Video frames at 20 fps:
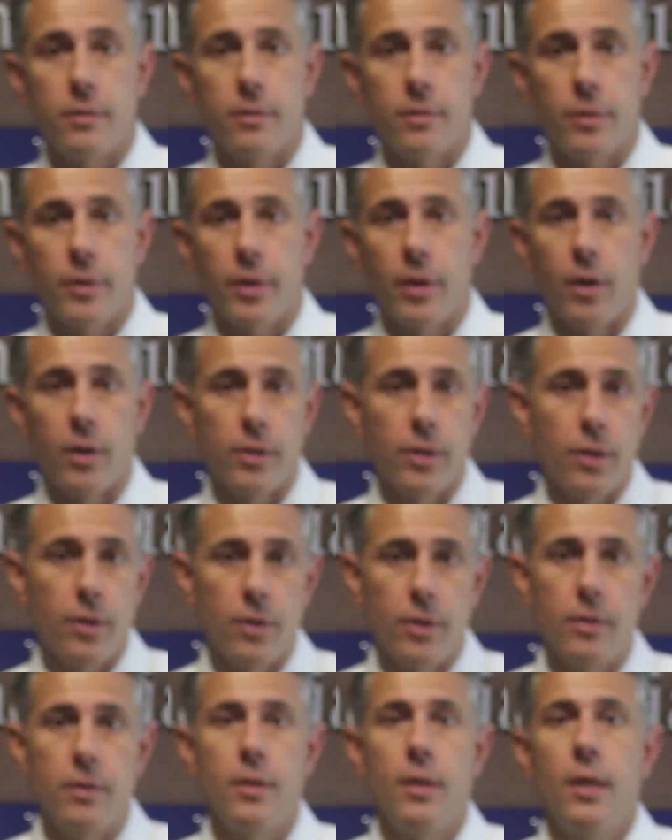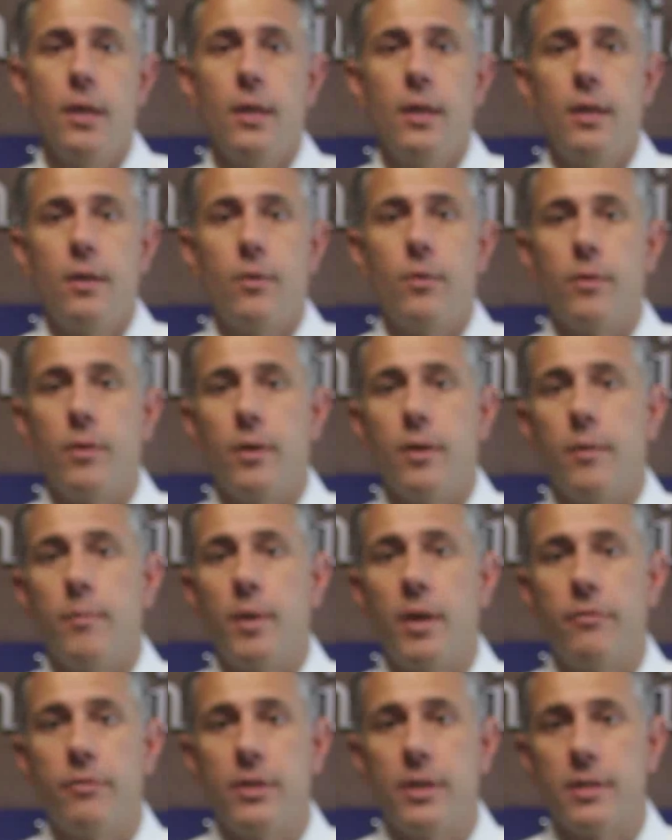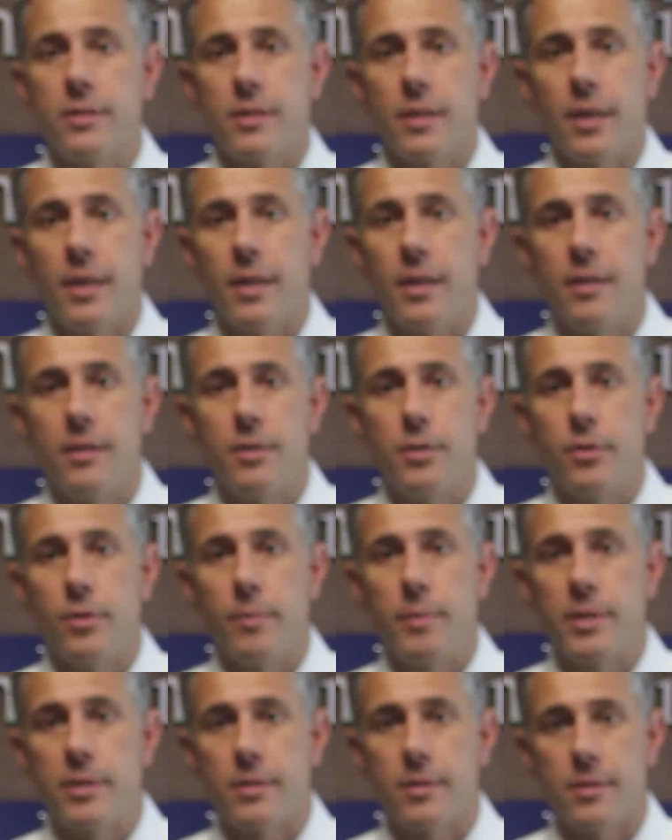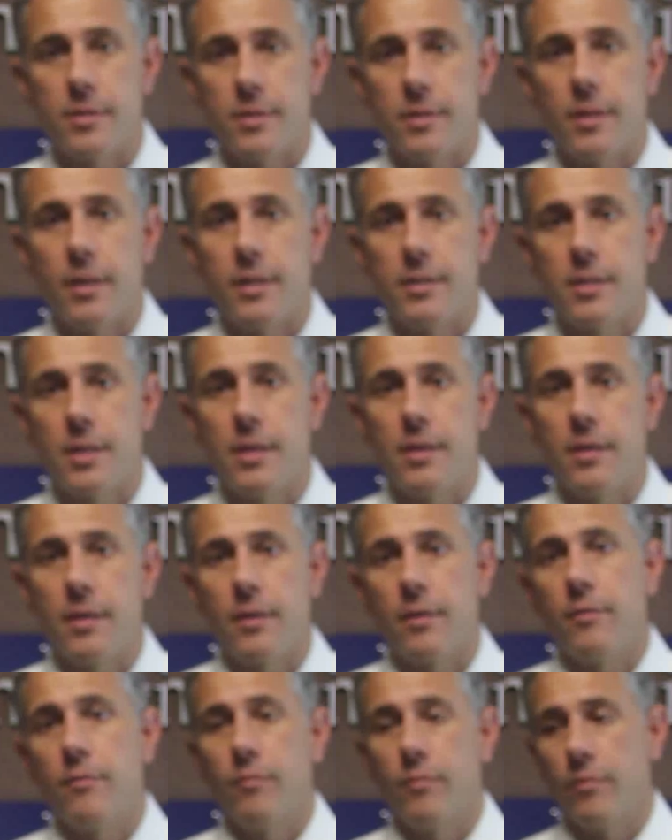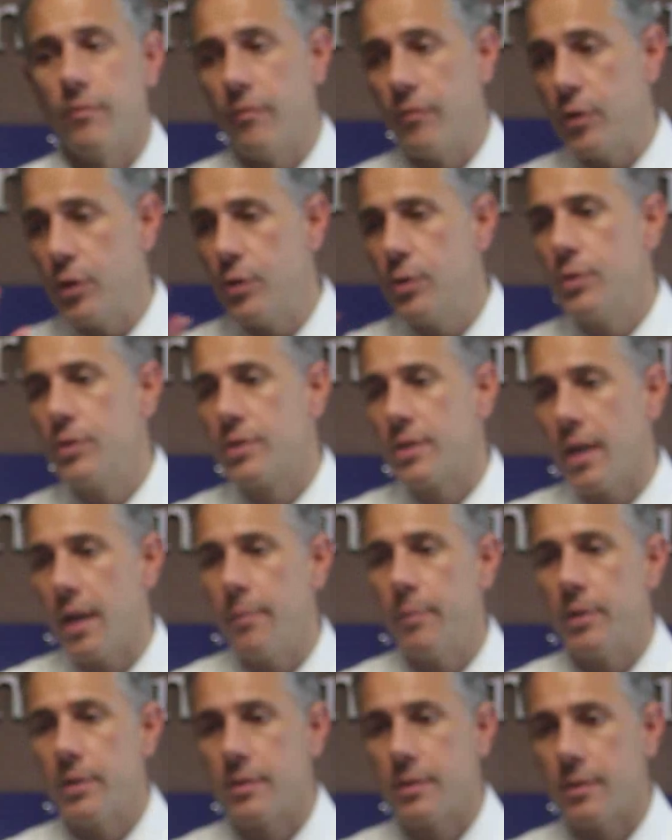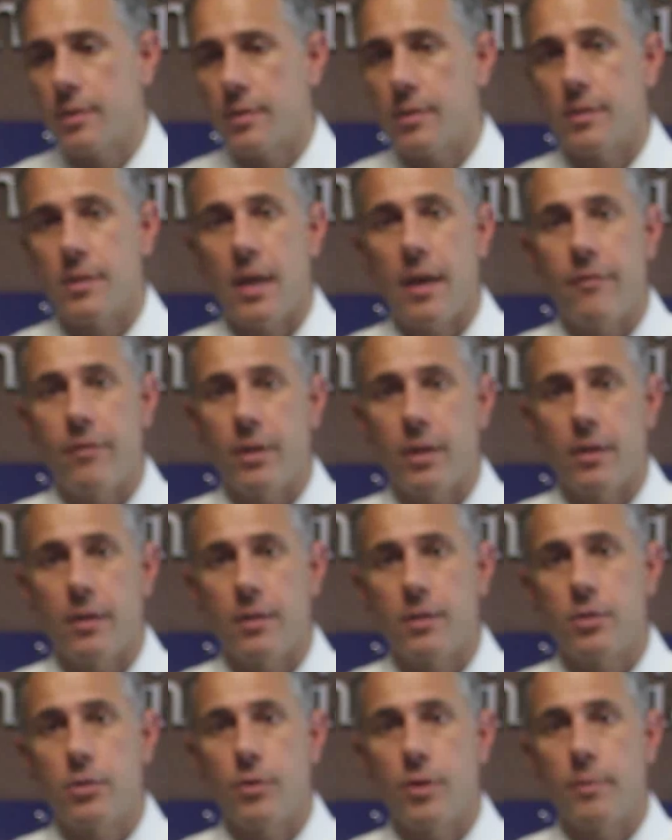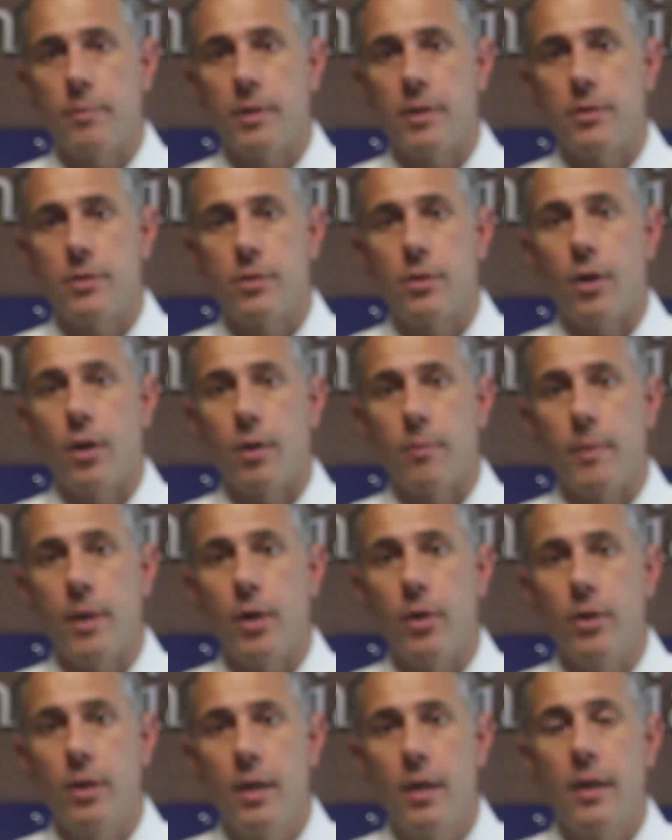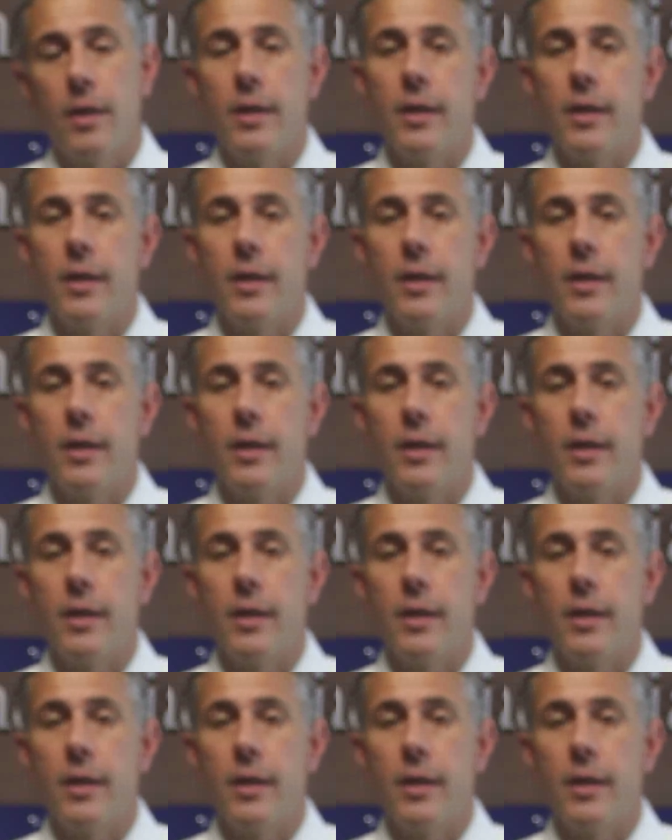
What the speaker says: And we all know that Buffett doesn't get into a business unless he views that business as having an extremely strong moat.